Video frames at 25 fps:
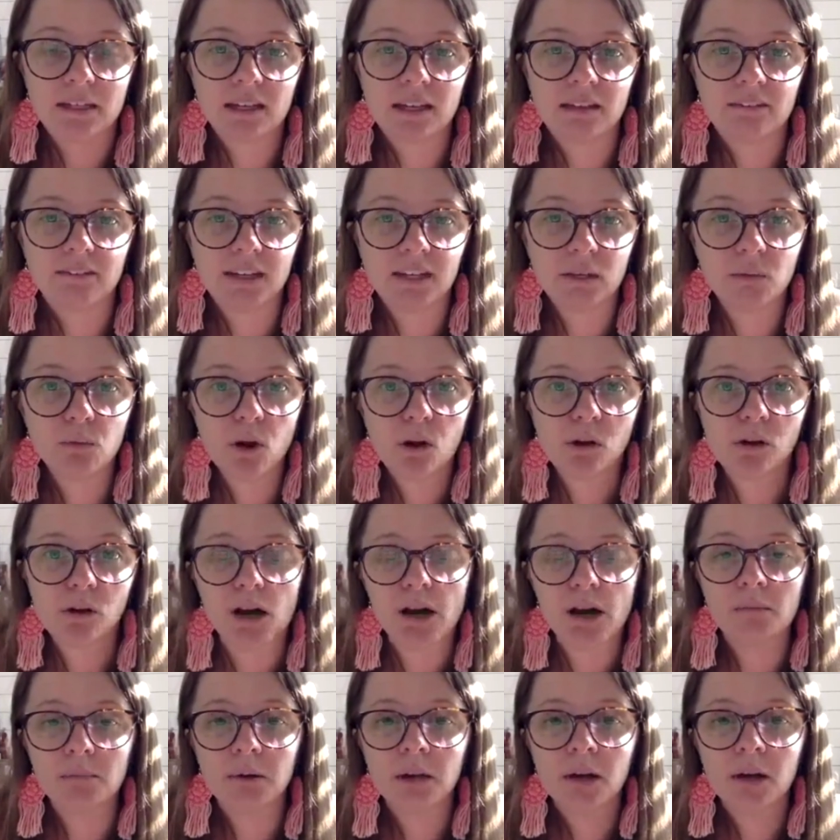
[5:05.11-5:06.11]
If he woke
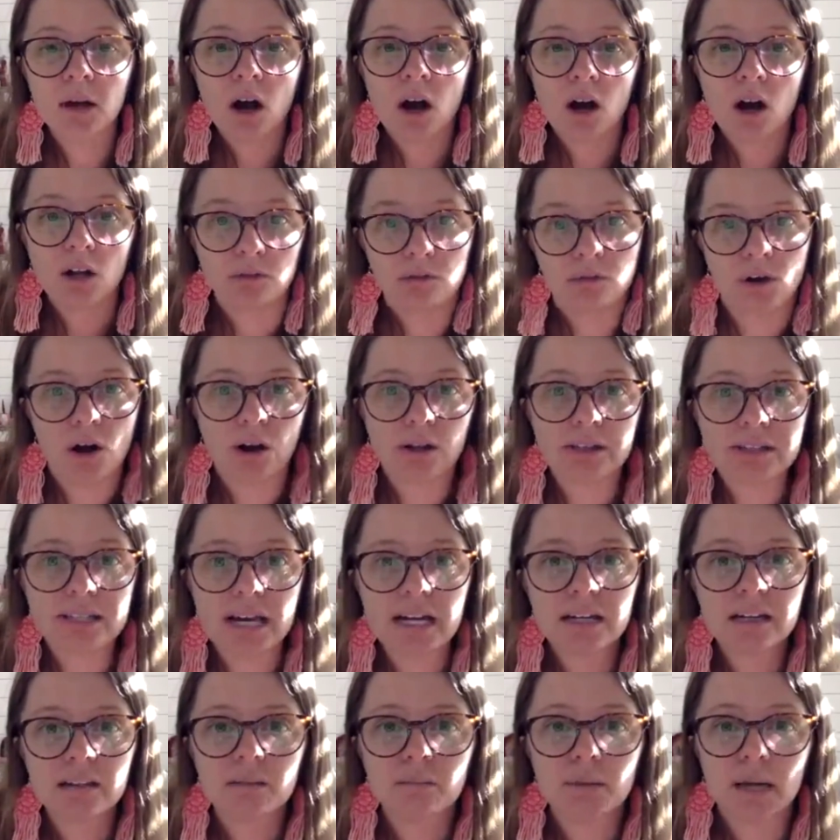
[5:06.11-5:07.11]
up on the wrong
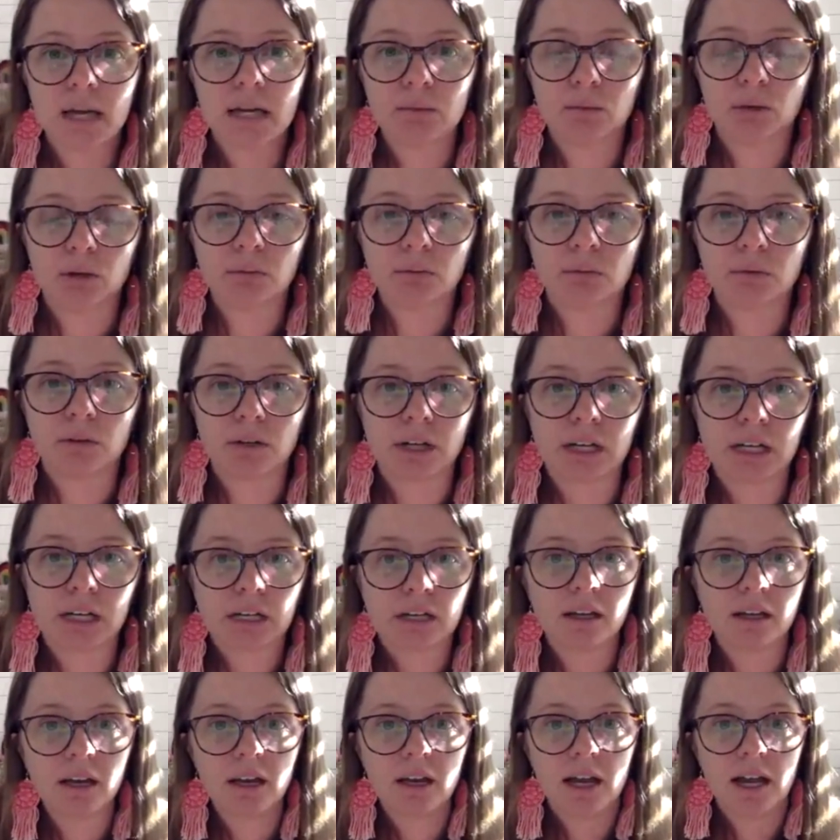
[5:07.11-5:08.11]
side of the bed one
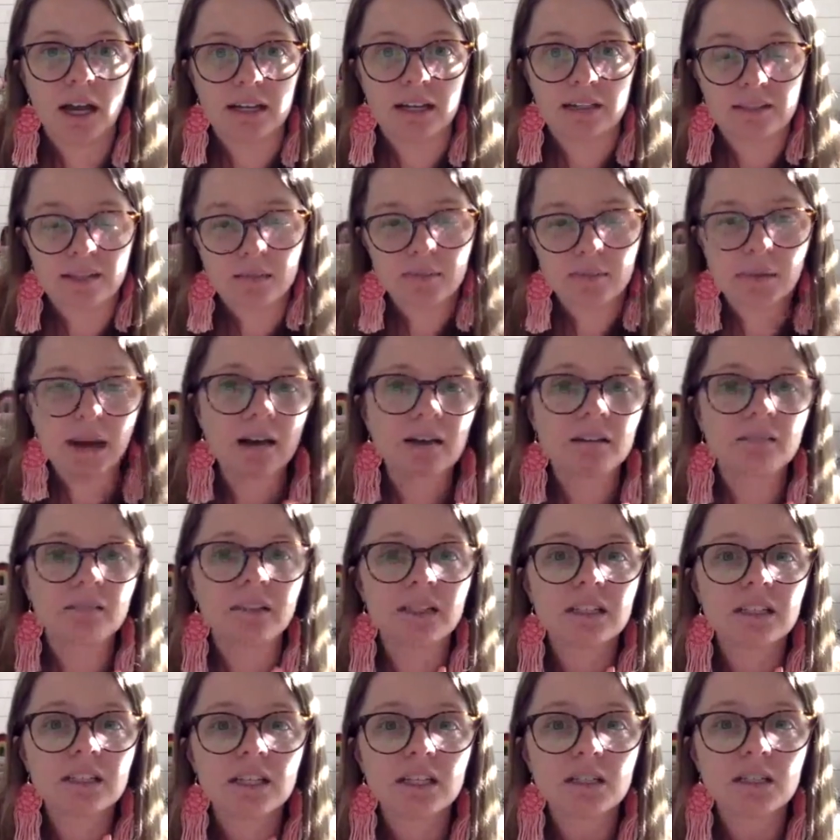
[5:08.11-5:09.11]
morning and somehow
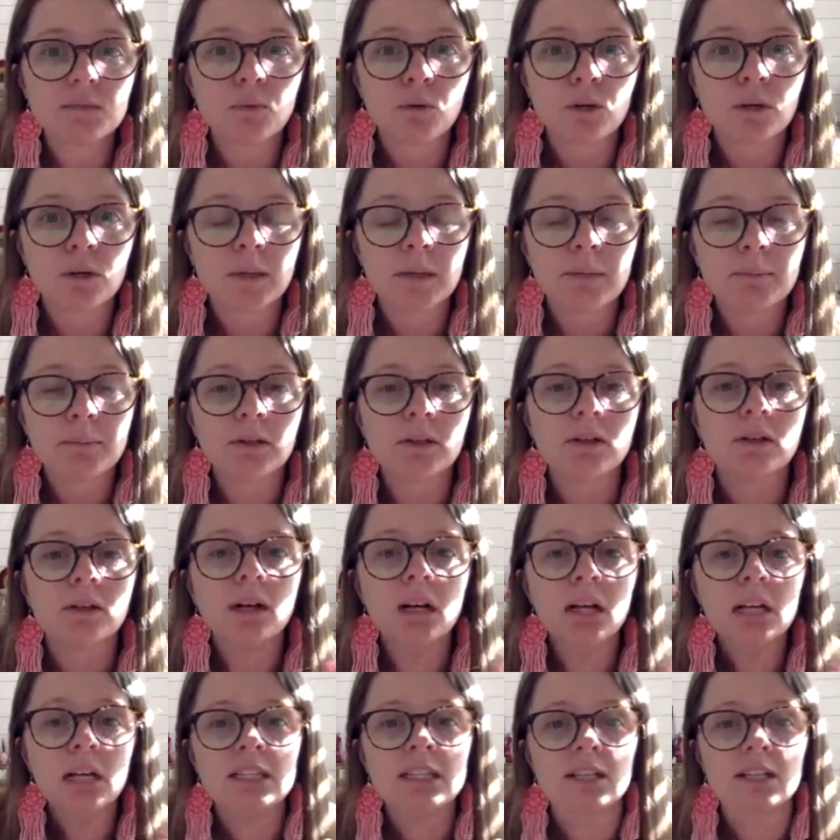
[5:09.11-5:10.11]
convinced his board people
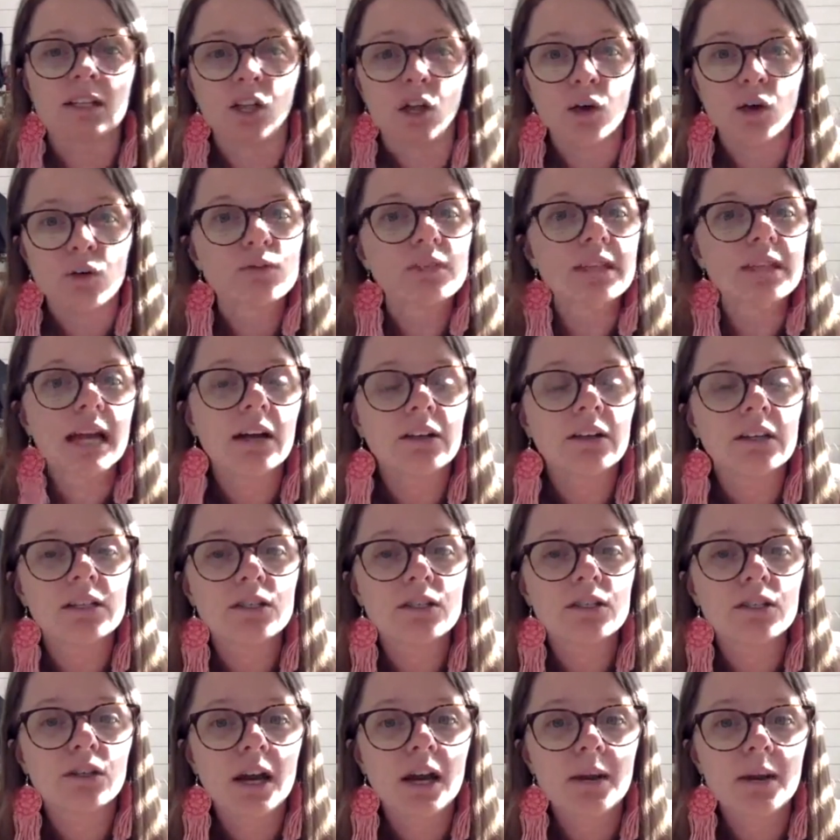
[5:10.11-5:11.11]
to close down
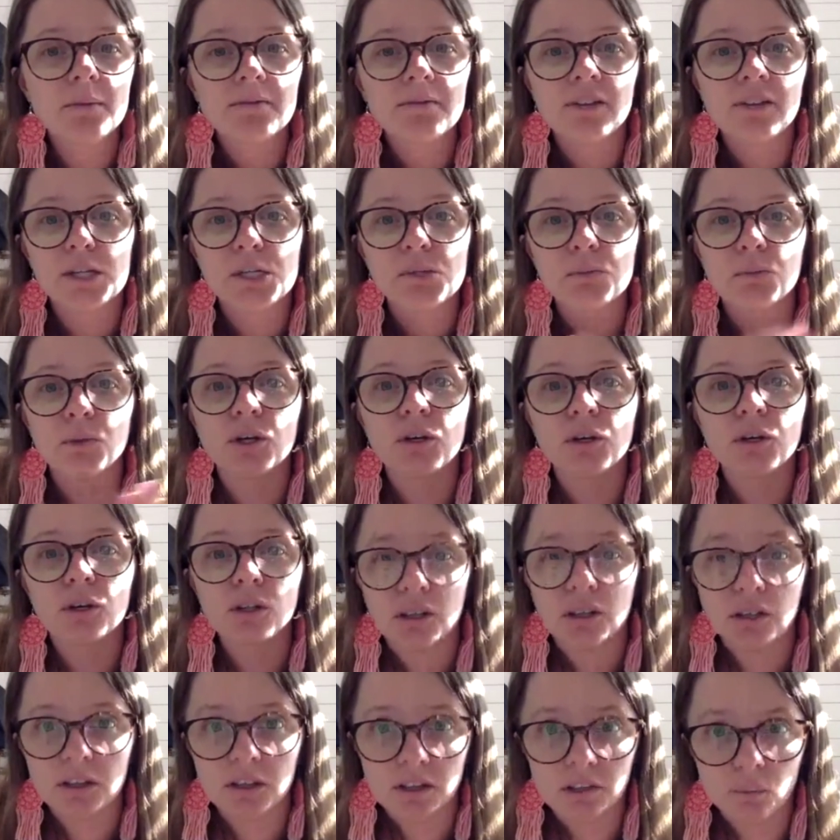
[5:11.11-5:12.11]
Instagram and Facebook,
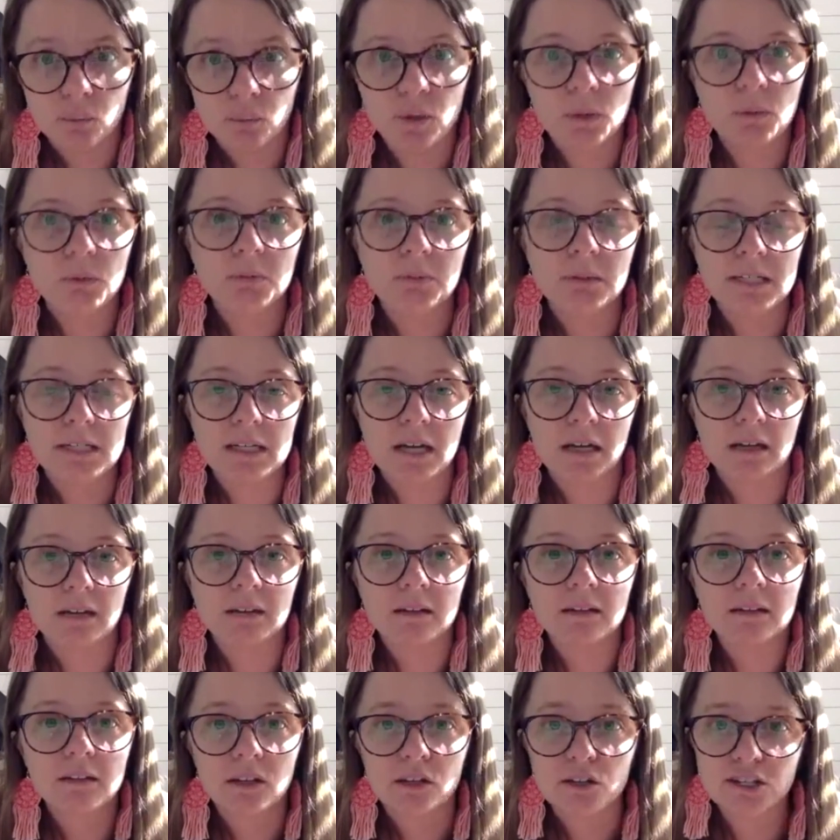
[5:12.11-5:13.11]
we would be done.
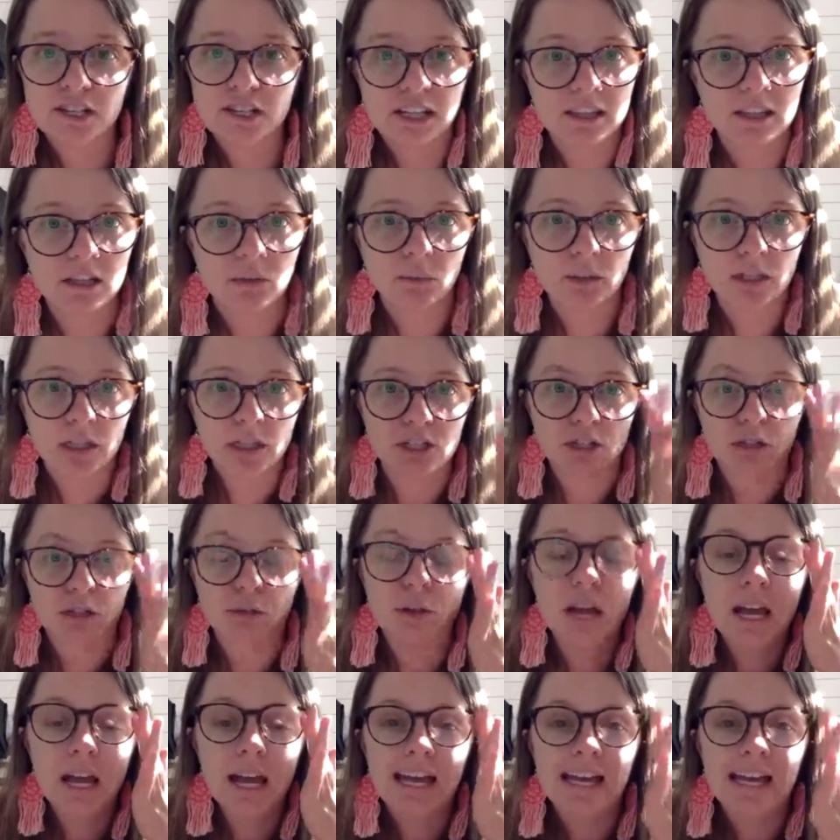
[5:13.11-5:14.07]
There's nothing we could do.